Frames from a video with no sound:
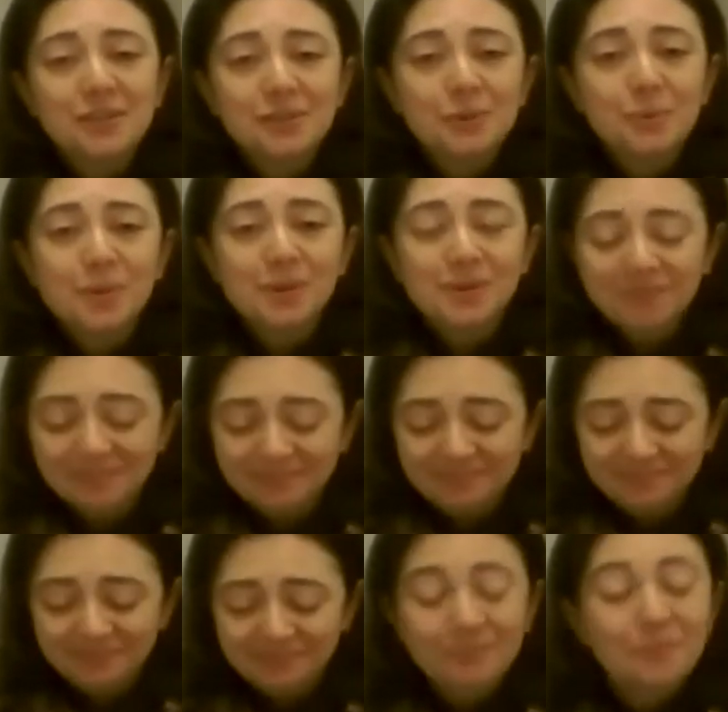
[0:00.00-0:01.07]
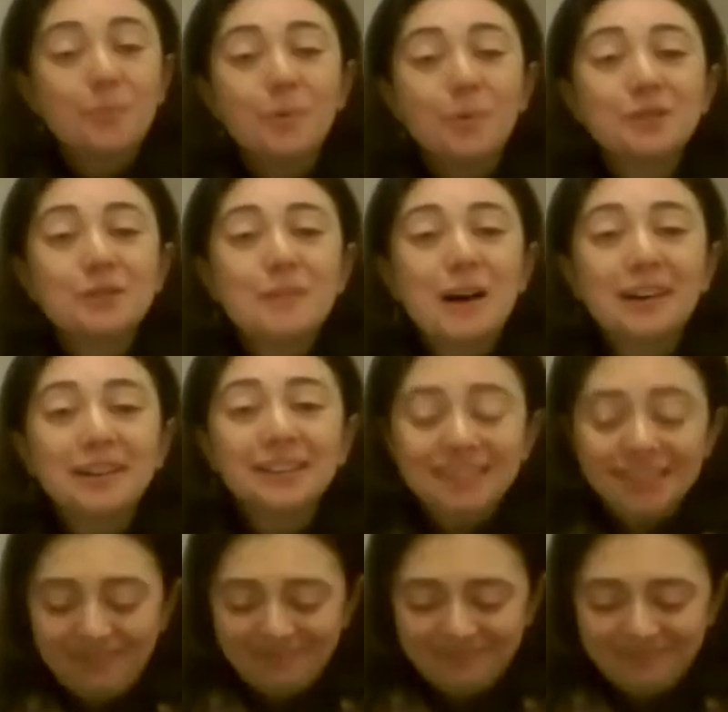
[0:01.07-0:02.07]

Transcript: tool was the moccasin.